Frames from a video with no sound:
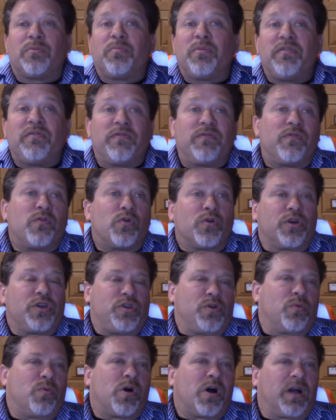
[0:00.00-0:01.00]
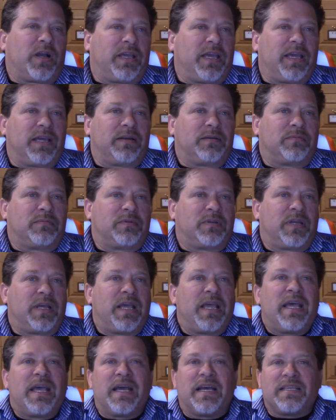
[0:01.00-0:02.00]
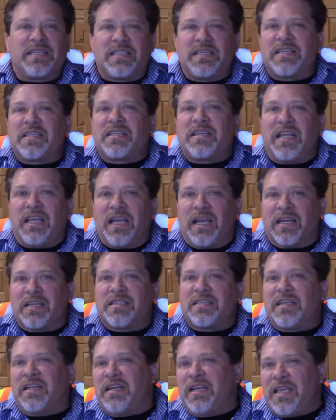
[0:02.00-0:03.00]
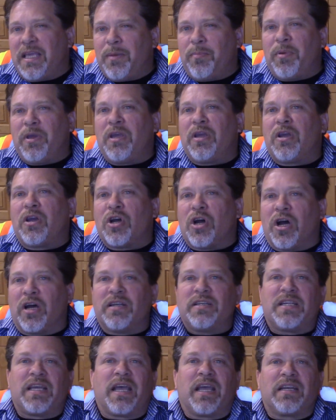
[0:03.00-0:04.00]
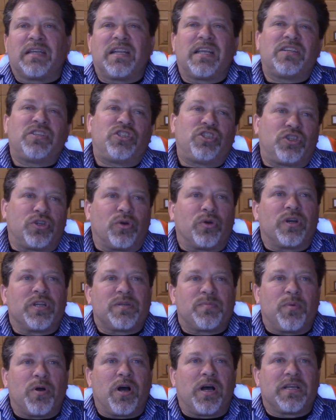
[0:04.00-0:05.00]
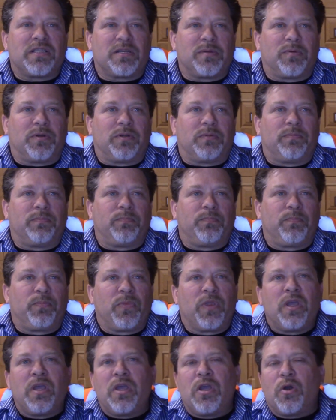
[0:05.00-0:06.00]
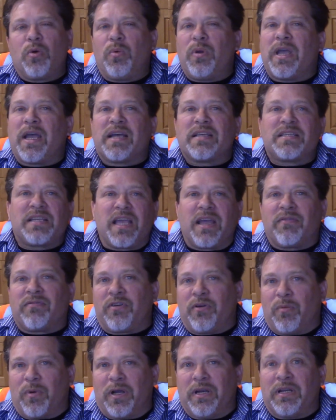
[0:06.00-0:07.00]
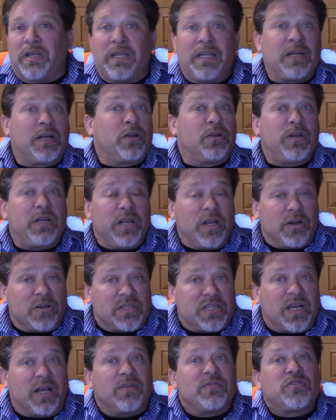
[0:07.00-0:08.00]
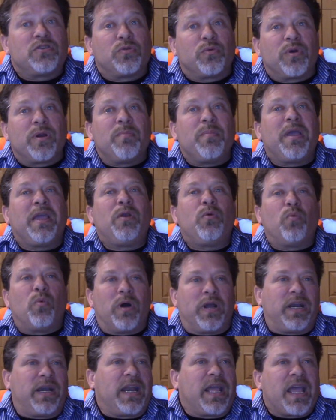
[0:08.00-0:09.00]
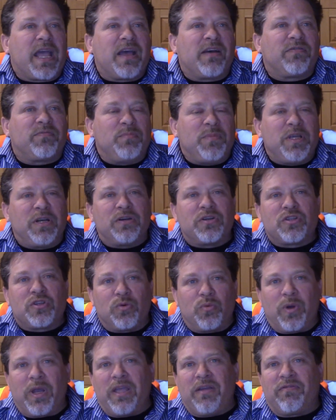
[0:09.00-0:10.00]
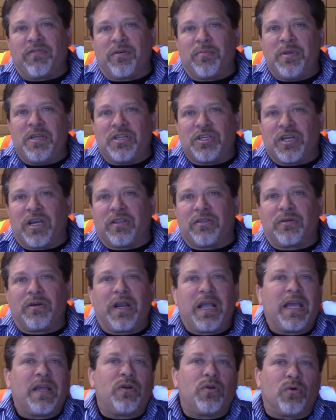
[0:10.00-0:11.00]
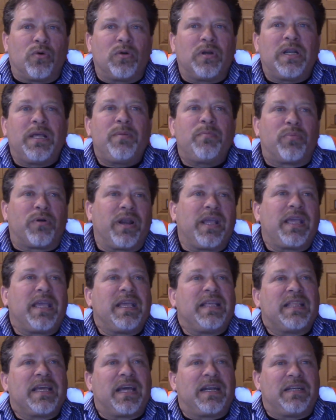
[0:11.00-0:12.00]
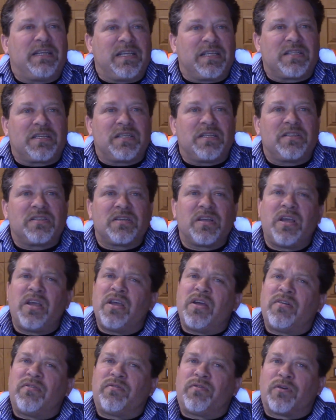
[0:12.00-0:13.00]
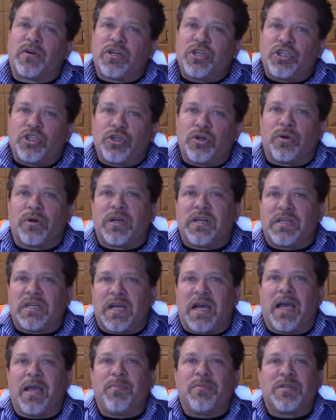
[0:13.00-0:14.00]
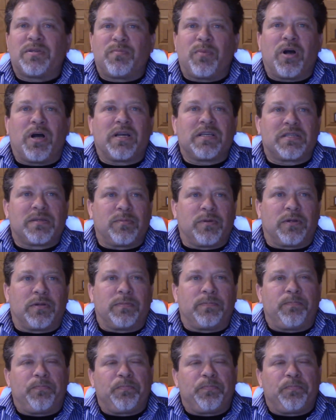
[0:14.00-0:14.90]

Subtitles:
before you walk in, assisting us in keeping contact as short as possible. We ask everyone, including ourselves, to remain 1.5 meters away from each other and only breaking that distance for as short a time as possible.